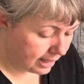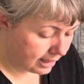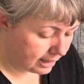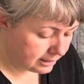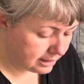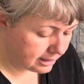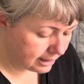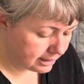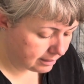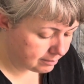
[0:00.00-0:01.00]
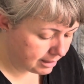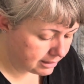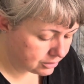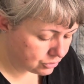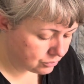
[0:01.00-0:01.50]
I think I can make
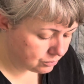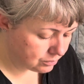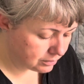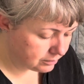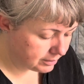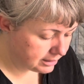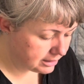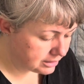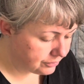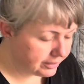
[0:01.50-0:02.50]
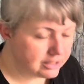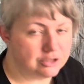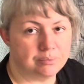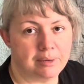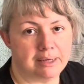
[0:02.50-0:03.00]
do with these 3 to
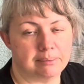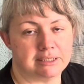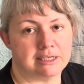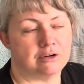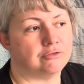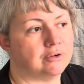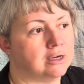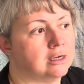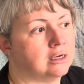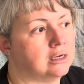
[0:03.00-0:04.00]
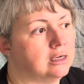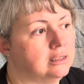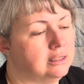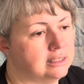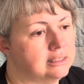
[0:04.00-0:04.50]
make myself
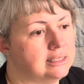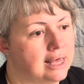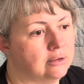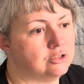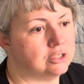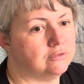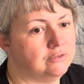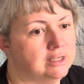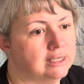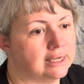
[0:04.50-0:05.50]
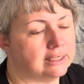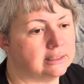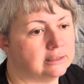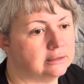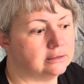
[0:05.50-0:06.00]
the Elton V-neck
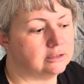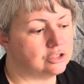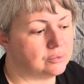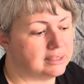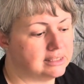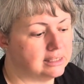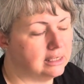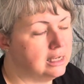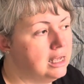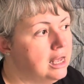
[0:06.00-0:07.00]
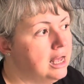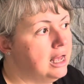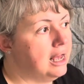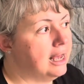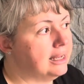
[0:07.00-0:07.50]
sweater.
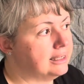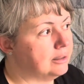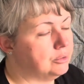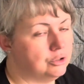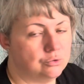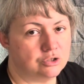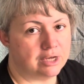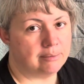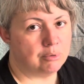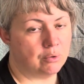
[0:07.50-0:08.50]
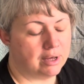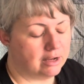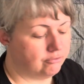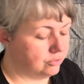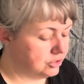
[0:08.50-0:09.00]
And I will use a mohair
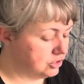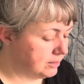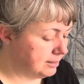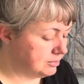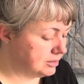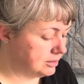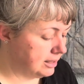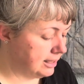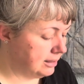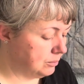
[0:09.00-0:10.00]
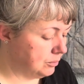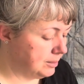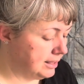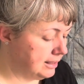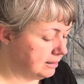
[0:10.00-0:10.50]
for the stripes, and it will be
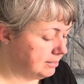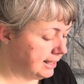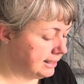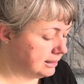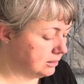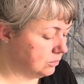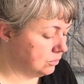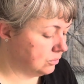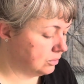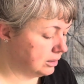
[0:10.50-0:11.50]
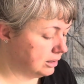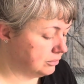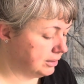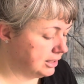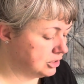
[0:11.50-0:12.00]
either black or a
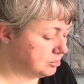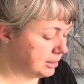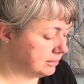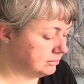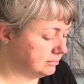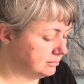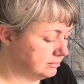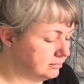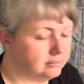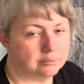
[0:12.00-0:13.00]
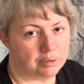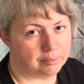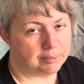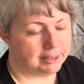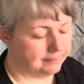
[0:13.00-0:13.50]
grayish brown,
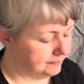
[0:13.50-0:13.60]
probably.